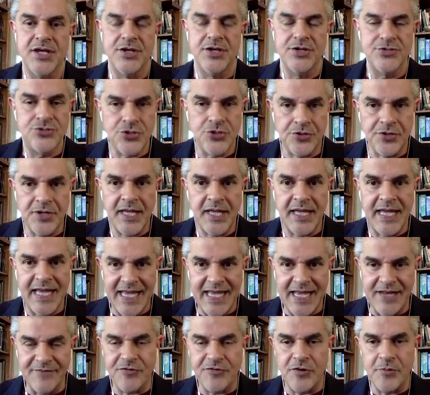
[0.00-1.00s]
during
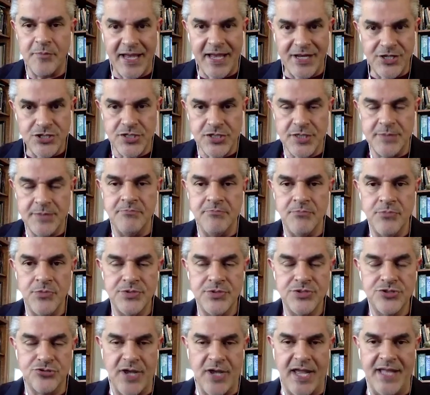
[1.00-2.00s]
information
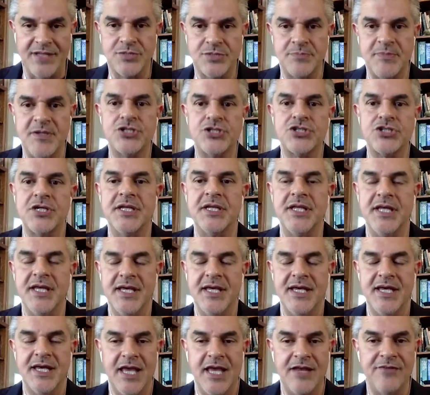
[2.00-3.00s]
transmission
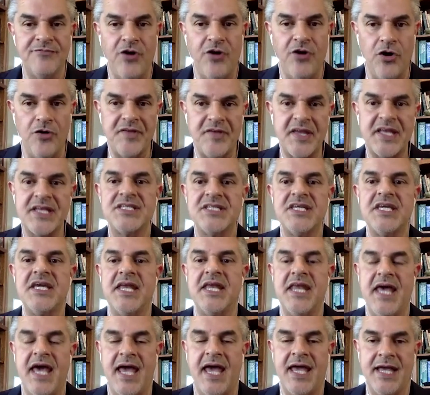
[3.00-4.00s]
involving
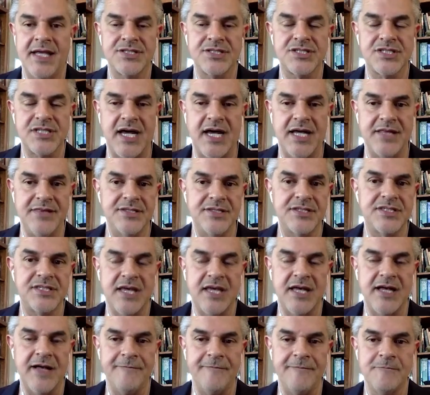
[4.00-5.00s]
DNA inside the
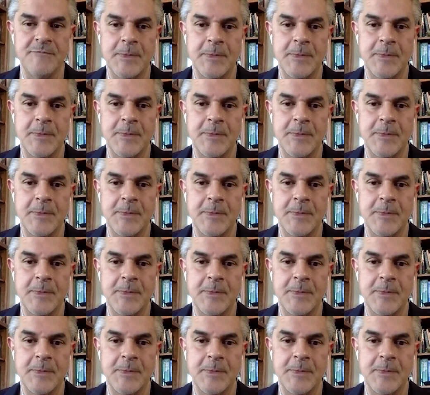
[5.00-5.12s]
cell.